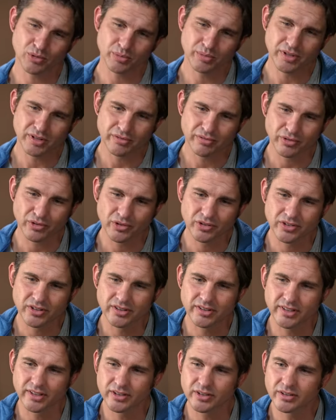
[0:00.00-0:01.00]
would be the first to
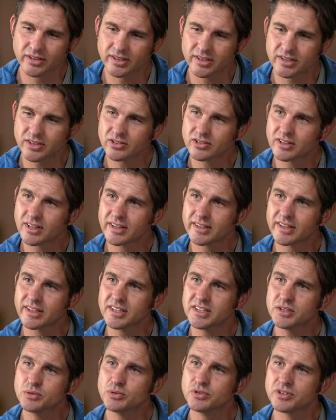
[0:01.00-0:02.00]
tell you that he's glad that
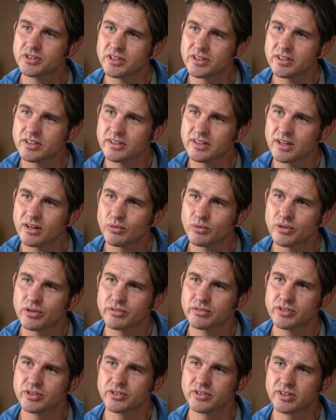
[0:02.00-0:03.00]
he was hit and not one of
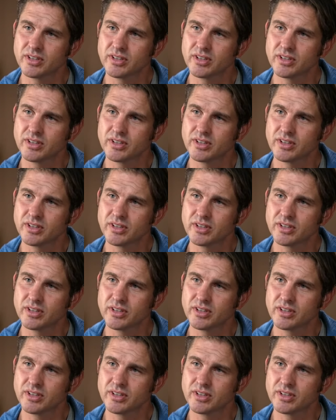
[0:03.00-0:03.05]
his